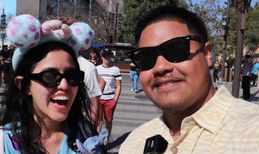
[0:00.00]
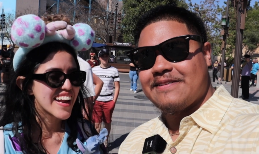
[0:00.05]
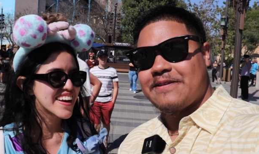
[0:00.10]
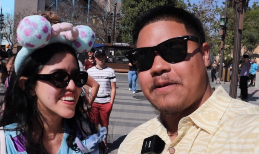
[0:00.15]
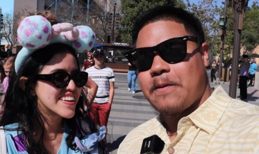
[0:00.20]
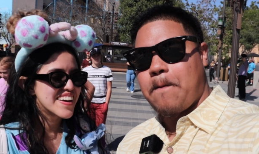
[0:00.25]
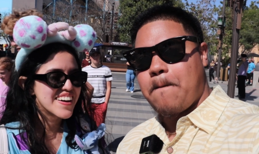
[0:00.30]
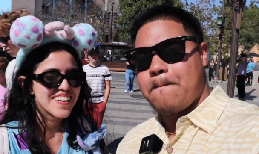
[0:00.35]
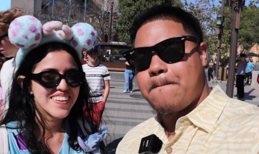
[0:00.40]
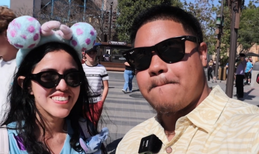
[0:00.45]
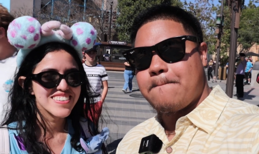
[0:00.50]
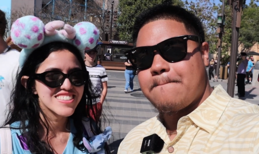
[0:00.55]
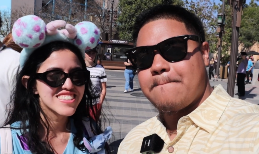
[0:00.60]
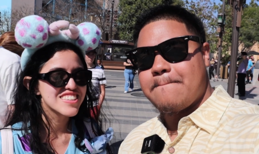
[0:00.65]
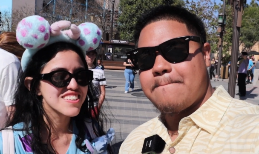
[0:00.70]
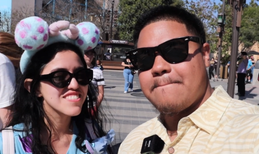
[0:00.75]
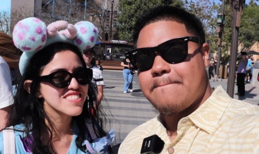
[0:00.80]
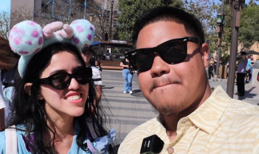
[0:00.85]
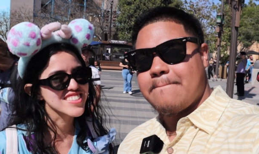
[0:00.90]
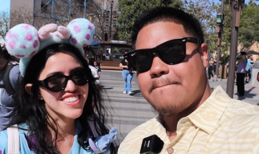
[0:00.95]
Speaker 1: I don't know.
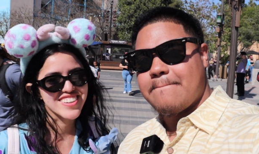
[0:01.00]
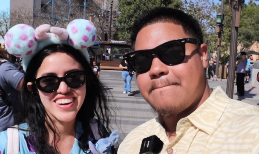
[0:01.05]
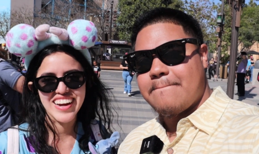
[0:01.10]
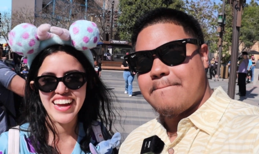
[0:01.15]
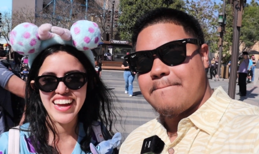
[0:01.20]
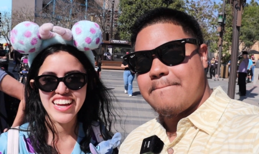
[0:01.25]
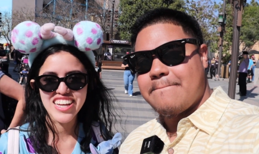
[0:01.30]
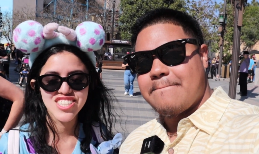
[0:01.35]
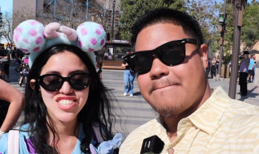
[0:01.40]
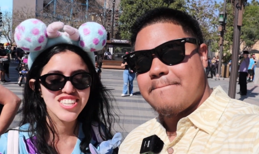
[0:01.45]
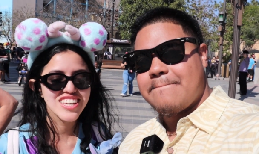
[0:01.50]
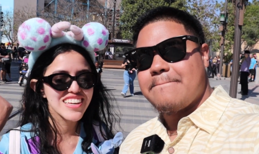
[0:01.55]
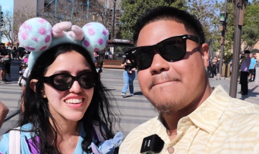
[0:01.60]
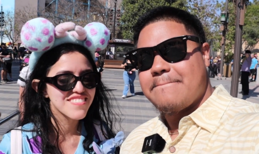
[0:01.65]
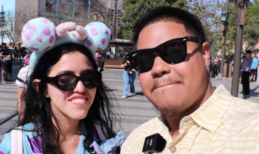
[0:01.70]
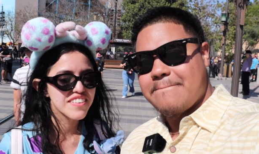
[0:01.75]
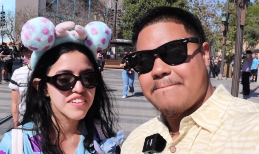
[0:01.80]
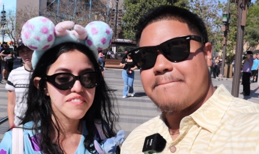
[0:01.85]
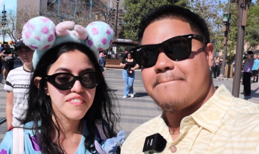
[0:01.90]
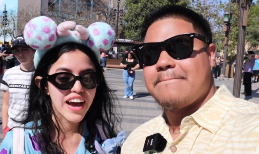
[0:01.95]
She was great.
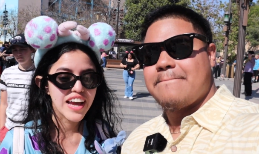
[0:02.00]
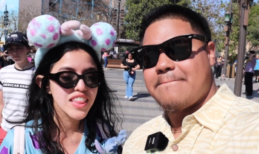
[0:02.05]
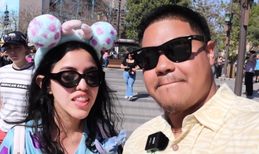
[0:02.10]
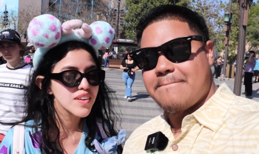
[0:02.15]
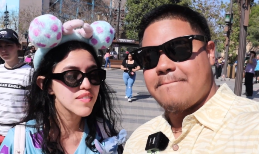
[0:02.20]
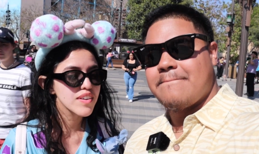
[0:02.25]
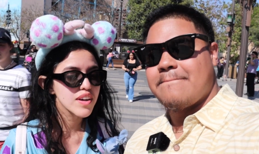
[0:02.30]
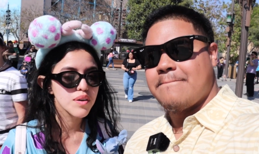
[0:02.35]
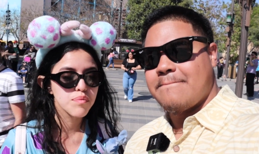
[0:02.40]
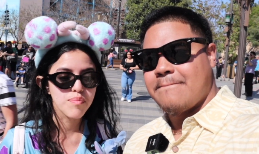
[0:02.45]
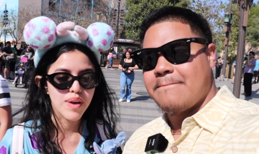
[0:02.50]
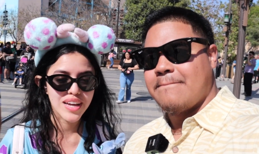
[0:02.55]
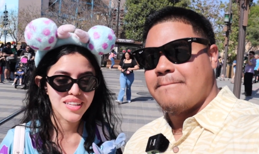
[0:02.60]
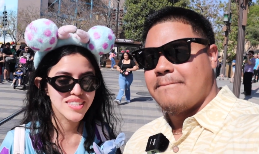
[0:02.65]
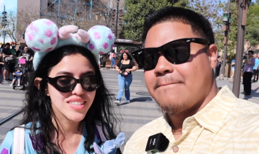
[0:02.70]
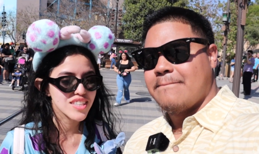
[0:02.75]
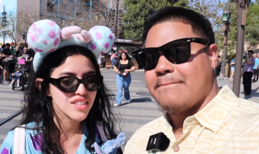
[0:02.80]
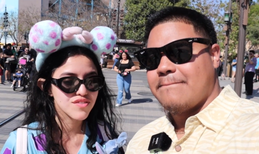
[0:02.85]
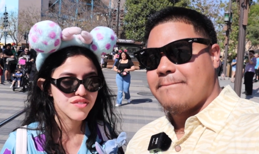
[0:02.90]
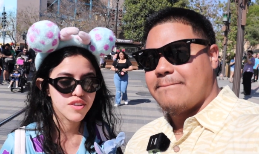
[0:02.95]
She reminded me of
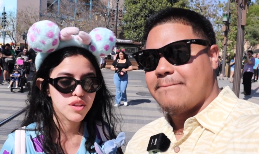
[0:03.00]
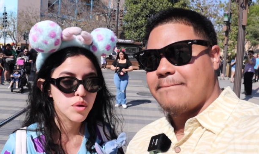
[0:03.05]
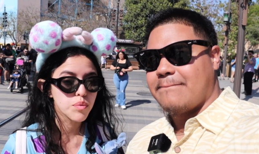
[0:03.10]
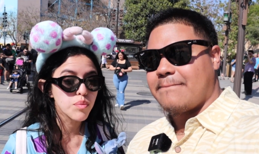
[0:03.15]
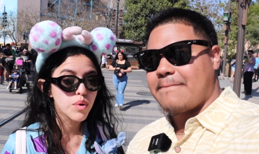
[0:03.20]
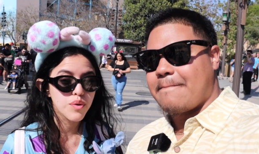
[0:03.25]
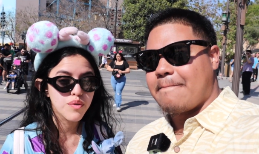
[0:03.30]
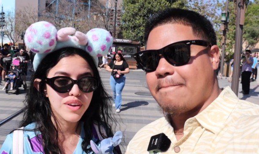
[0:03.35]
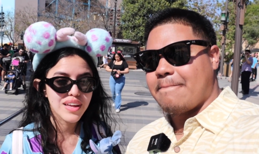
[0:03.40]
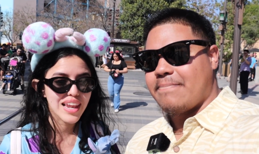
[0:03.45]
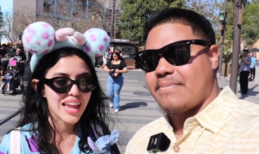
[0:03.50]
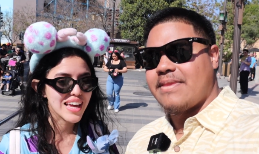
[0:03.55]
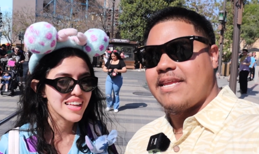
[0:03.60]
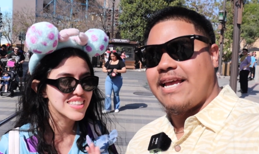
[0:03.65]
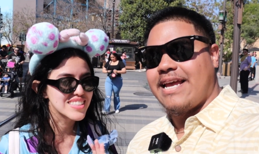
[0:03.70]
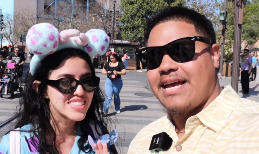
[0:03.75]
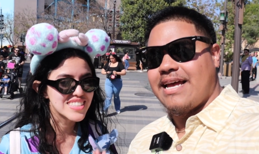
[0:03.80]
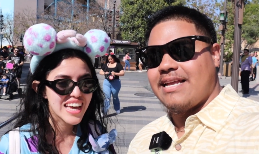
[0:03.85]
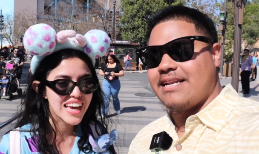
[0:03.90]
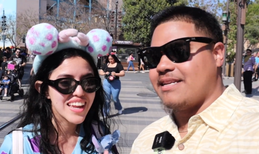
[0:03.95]
Mantis from the movie, like
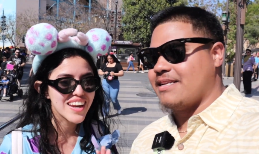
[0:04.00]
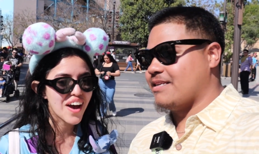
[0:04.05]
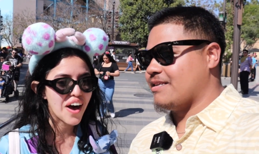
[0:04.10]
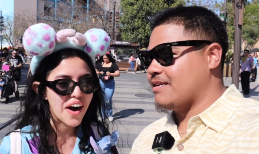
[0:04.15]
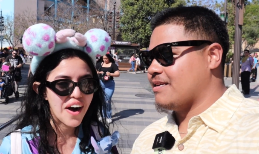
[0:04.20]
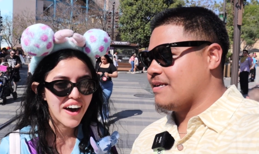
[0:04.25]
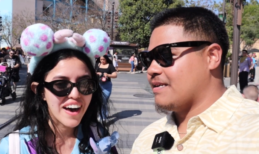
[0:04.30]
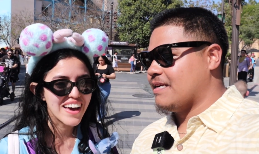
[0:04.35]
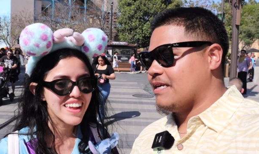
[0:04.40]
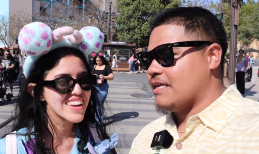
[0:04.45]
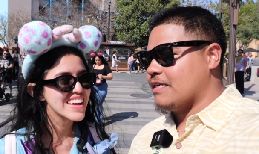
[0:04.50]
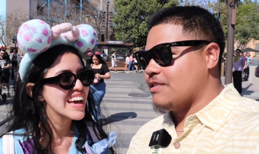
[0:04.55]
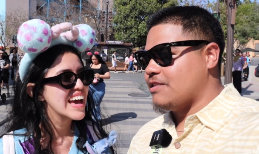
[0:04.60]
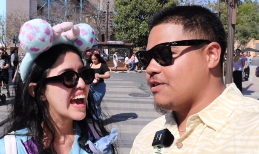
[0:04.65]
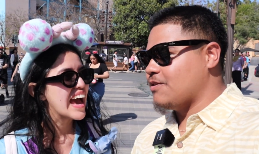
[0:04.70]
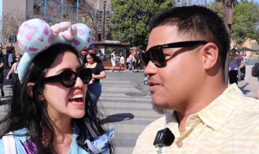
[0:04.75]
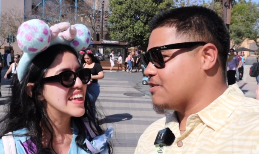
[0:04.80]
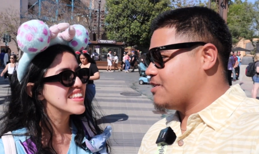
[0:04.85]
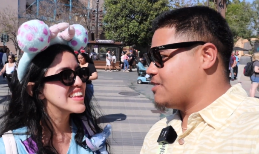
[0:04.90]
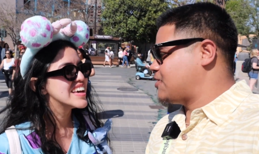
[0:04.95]
yeah. dead on.
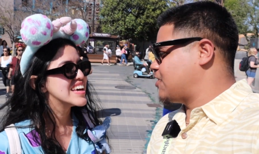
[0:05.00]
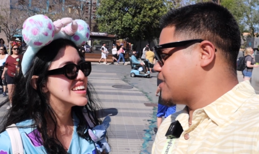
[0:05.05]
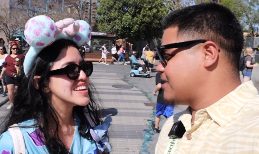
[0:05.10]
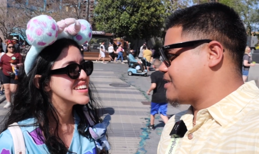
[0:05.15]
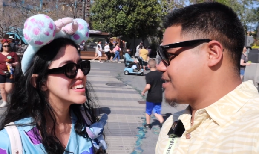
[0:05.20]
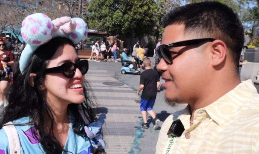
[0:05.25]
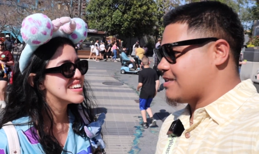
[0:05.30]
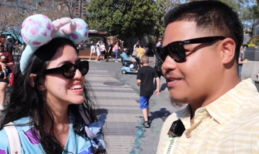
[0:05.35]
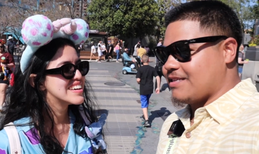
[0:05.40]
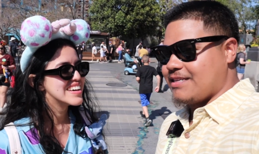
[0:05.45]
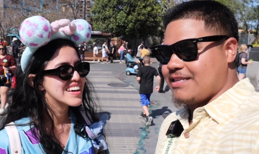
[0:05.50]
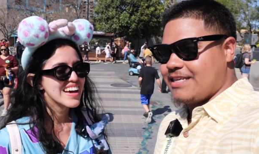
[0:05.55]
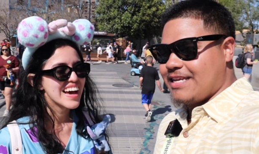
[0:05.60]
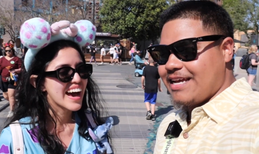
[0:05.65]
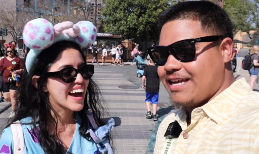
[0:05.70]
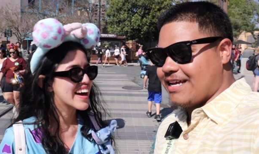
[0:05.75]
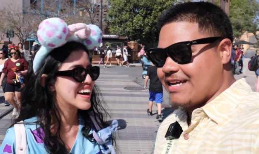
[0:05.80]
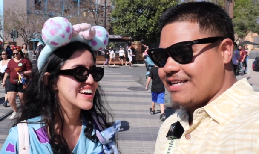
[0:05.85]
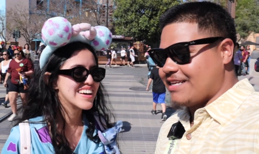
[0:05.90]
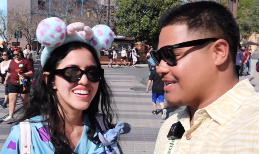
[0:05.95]
Dude, and then, she,
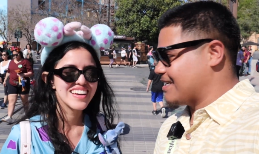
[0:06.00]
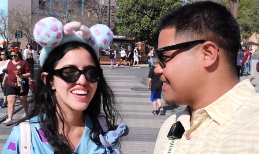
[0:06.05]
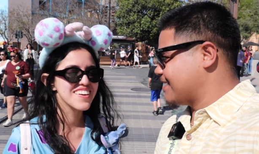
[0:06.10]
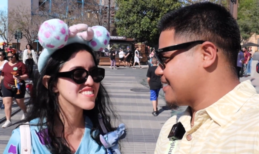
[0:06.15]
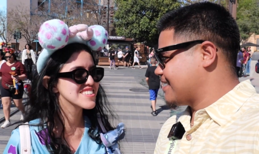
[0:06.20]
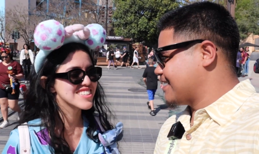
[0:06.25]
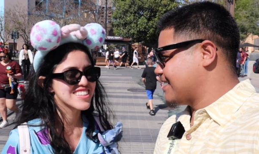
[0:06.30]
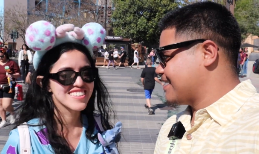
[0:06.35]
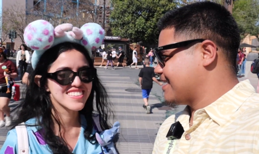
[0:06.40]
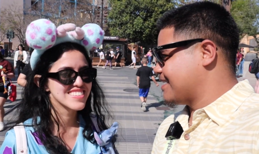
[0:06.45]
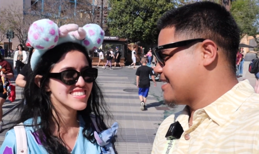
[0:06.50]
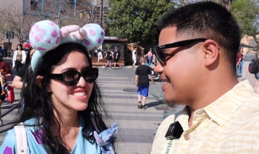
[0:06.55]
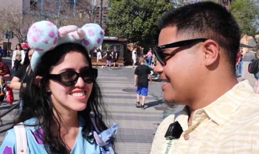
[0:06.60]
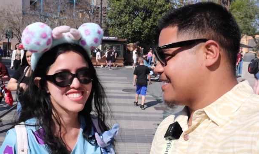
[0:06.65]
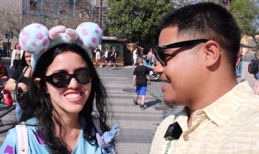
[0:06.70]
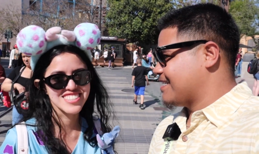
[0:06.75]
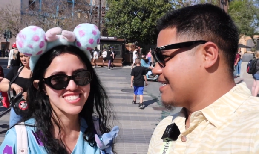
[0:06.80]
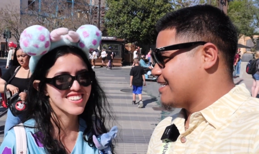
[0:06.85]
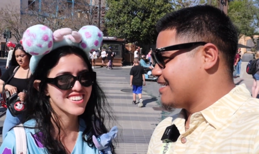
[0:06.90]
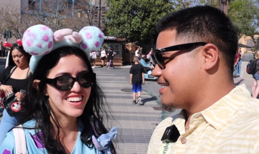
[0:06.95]
yeah, I, it was
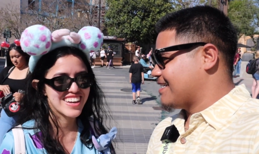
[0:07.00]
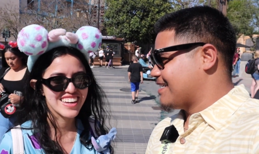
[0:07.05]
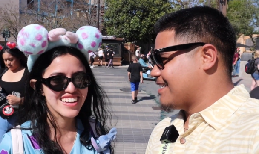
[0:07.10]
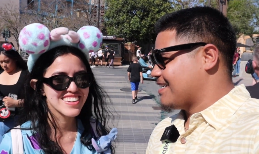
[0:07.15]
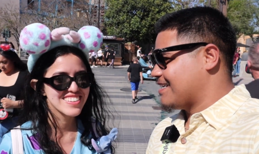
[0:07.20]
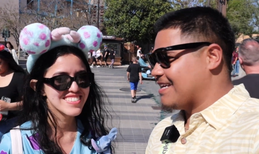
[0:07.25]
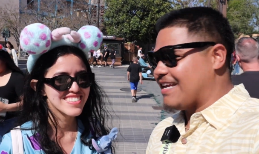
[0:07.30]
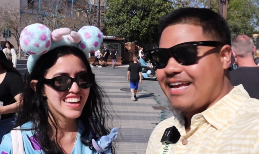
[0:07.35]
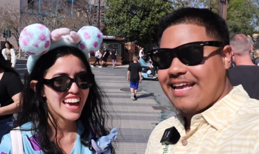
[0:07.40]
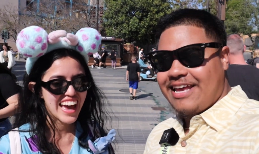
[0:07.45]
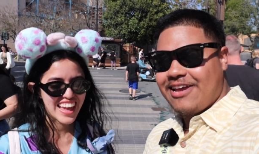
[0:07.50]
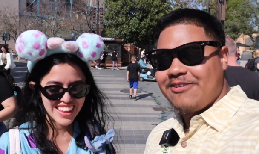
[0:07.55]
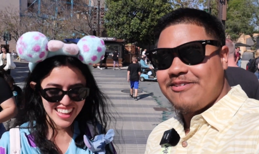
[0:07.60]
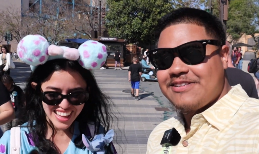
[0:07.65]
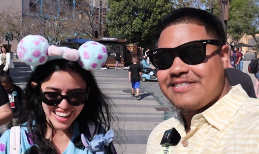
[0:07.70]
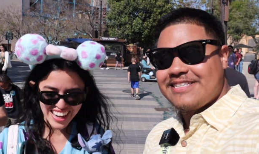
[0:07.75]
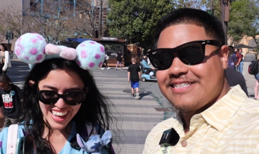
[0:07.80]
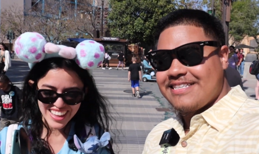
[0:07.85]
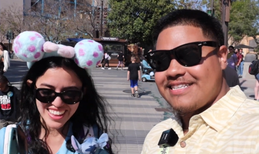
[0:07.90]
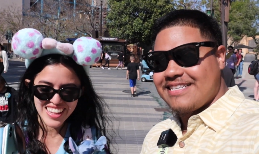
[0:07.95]
just great. Yeah. And
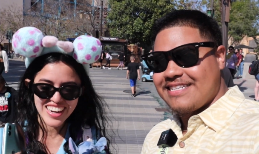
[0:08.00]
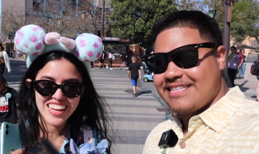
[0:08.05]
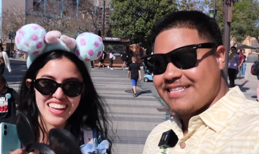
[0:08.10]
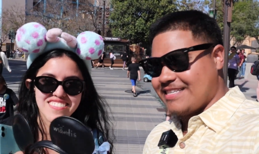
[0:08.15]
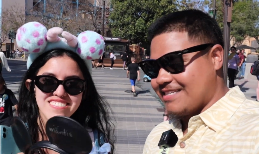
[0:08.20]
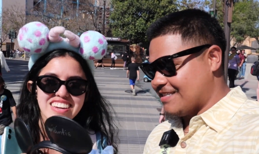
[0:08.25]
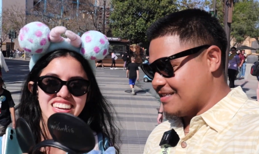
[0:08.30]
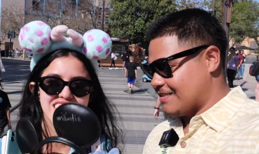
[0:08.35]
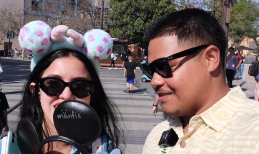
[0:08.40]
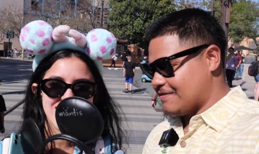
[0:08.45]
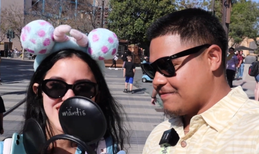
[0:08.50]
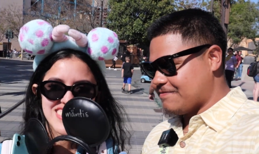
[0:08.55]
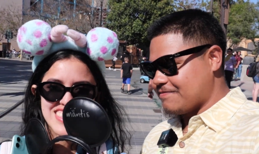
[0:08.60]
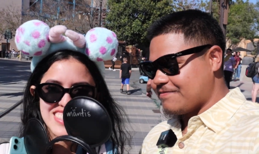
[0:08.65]
was, then and then I got my year